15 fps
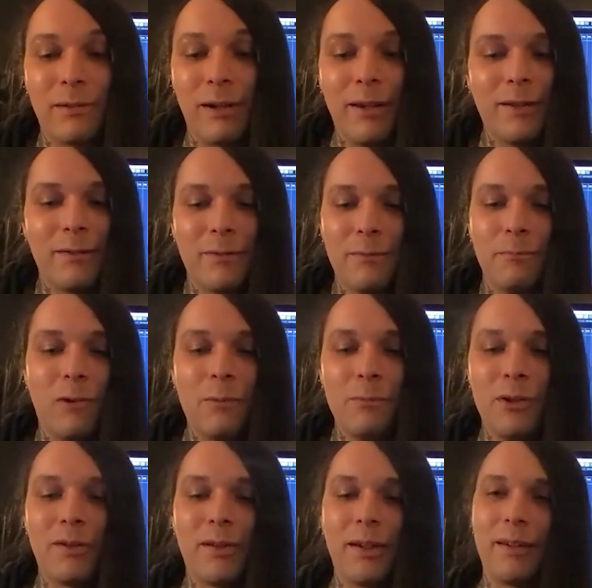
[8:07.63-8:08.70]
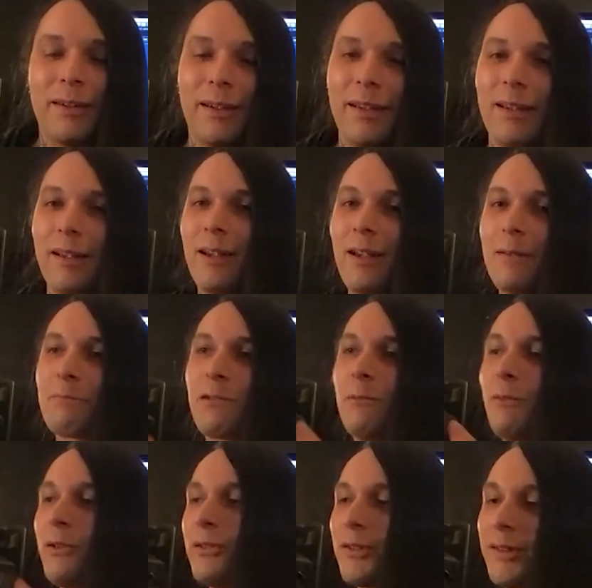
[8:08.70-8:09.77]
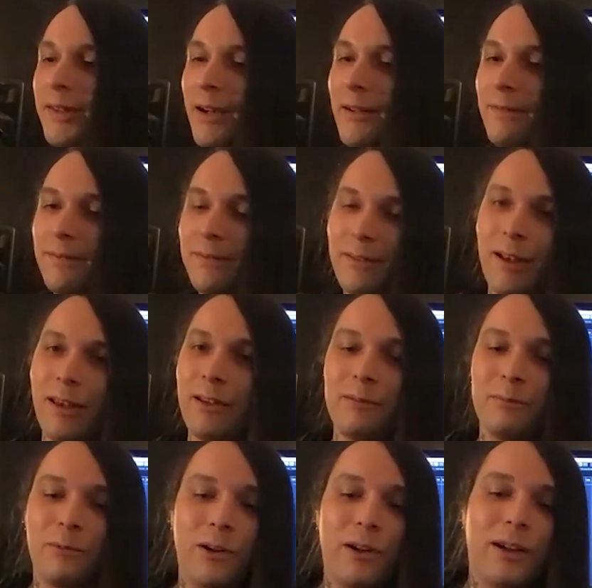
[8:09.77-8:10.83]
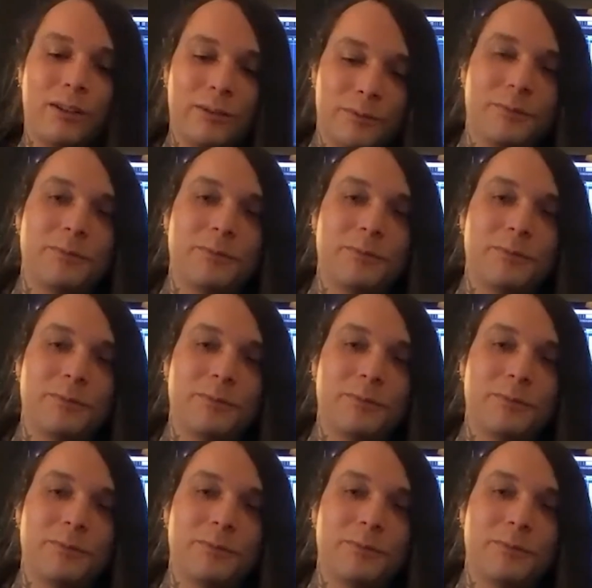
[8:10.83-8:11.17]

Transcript: release more music, promote yourself a little more.